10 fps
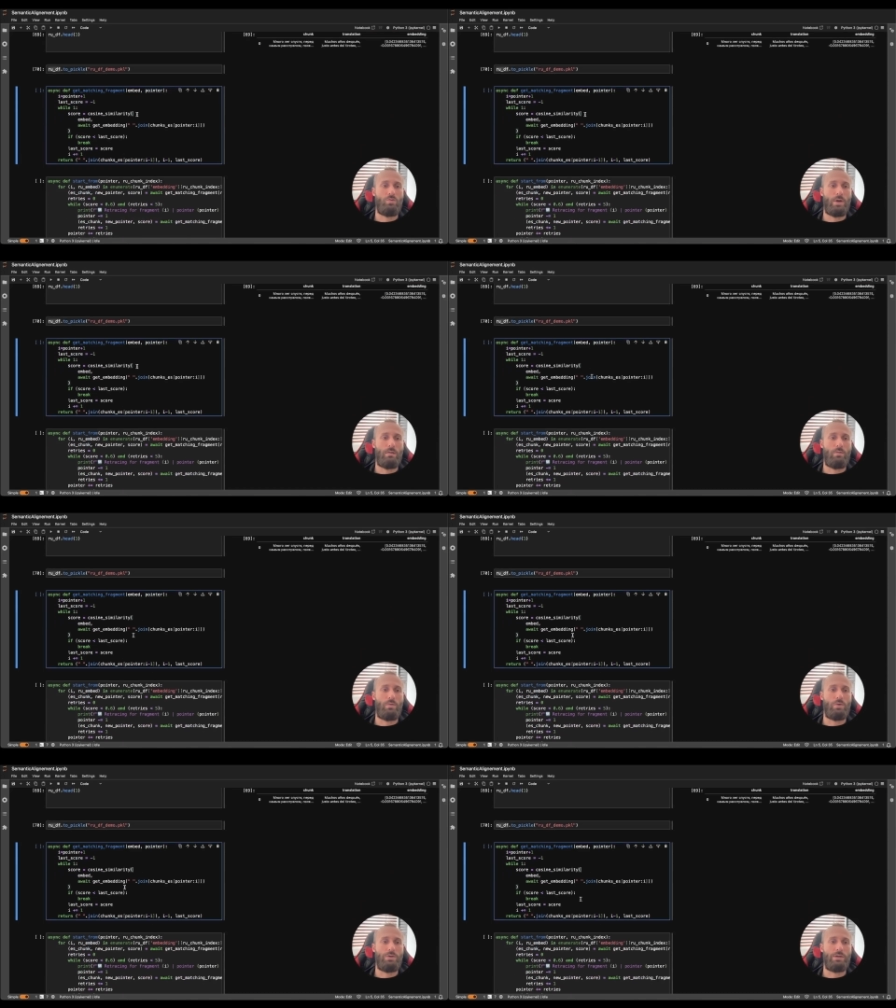we
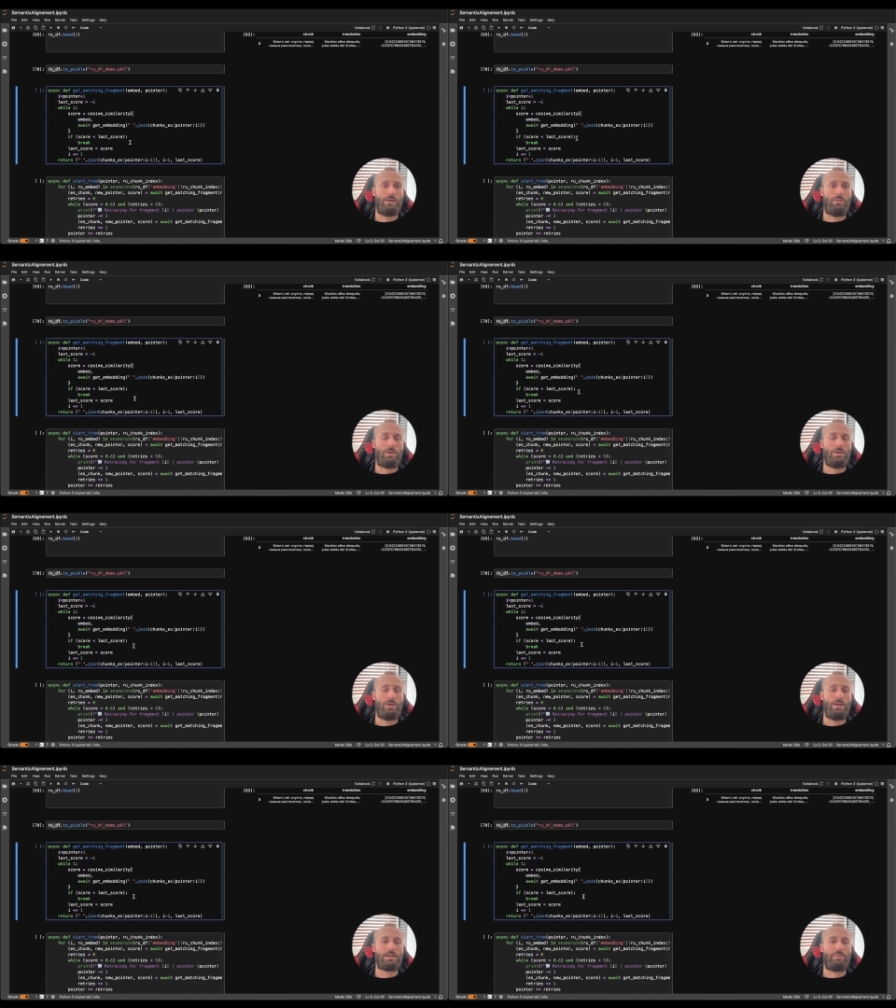will dynamically
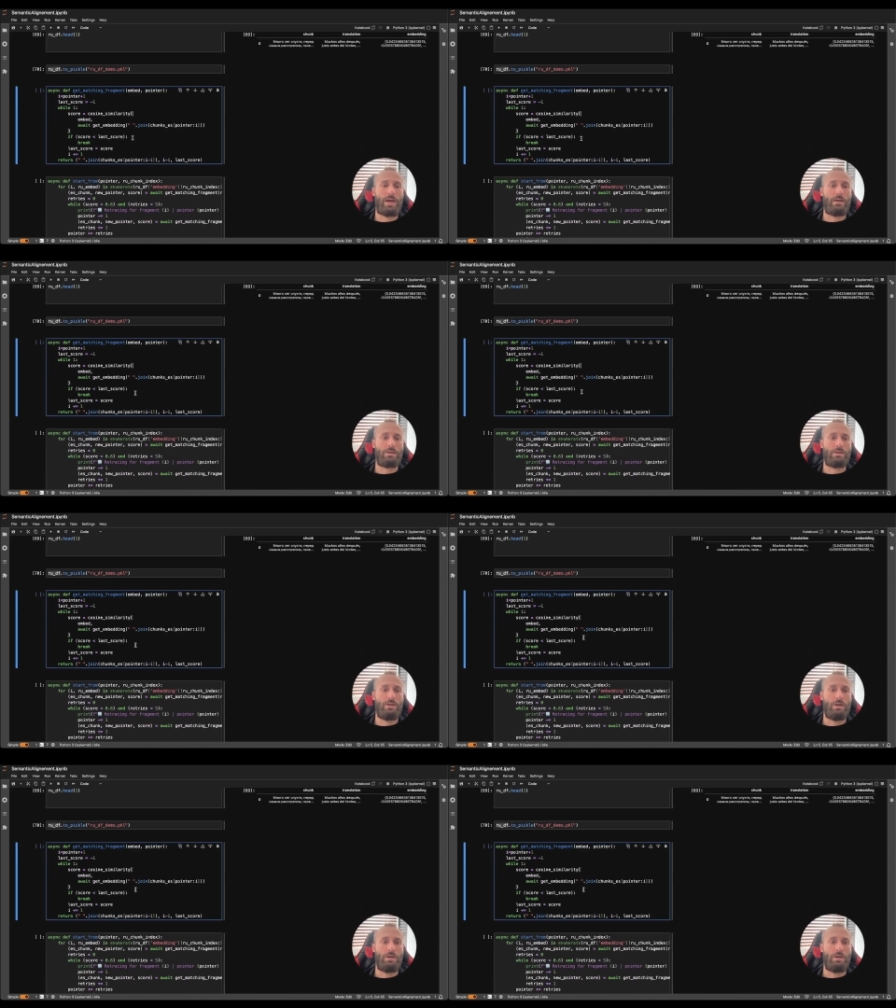expand